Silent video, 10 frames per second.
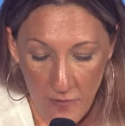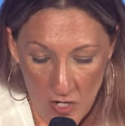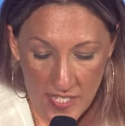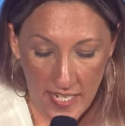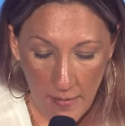
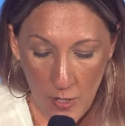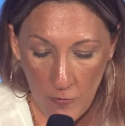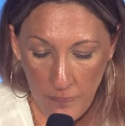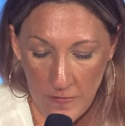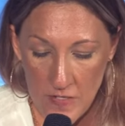1
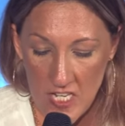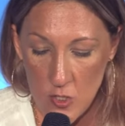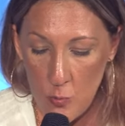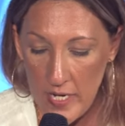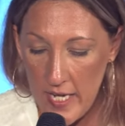Samuel
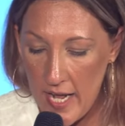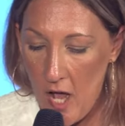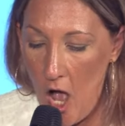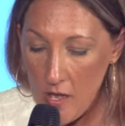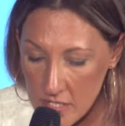15
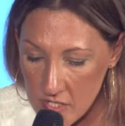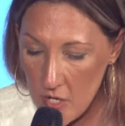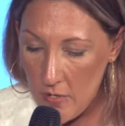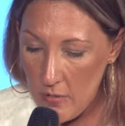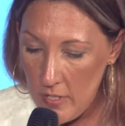29,
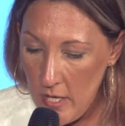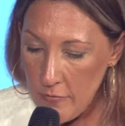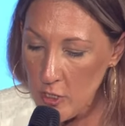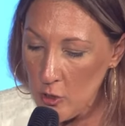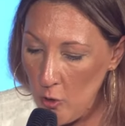also,
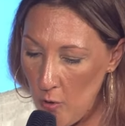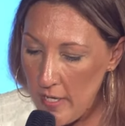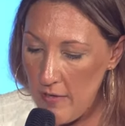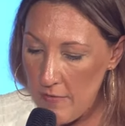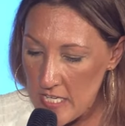the
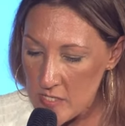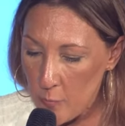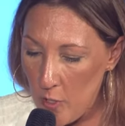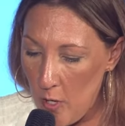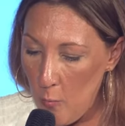glory of
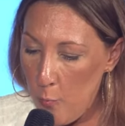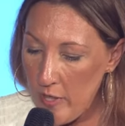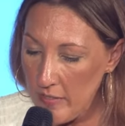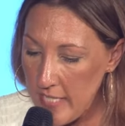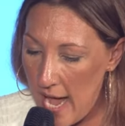Israel
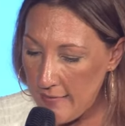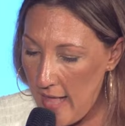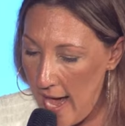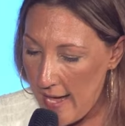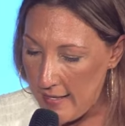will not
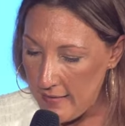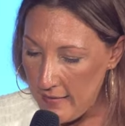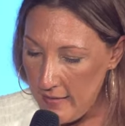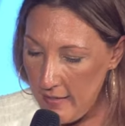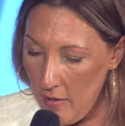lie
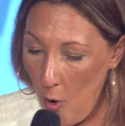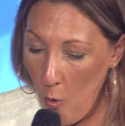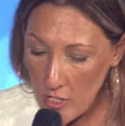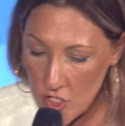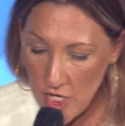
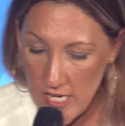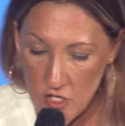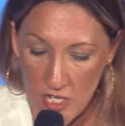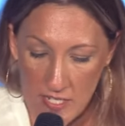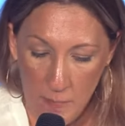or
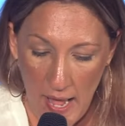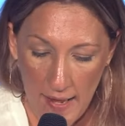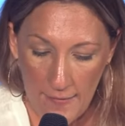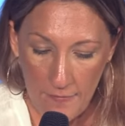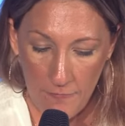change his
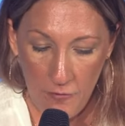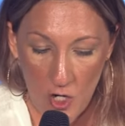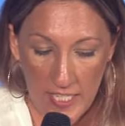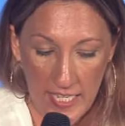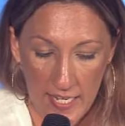mind,
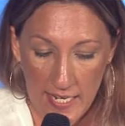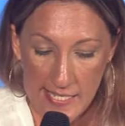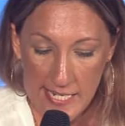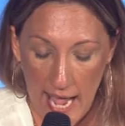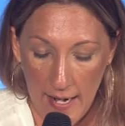for he
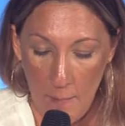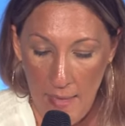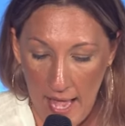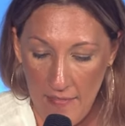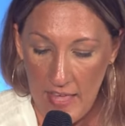is not a
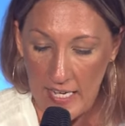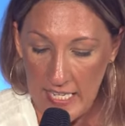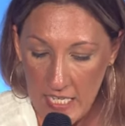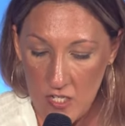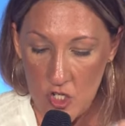man that
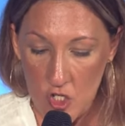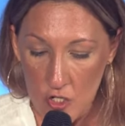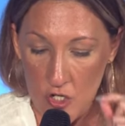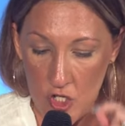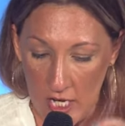he should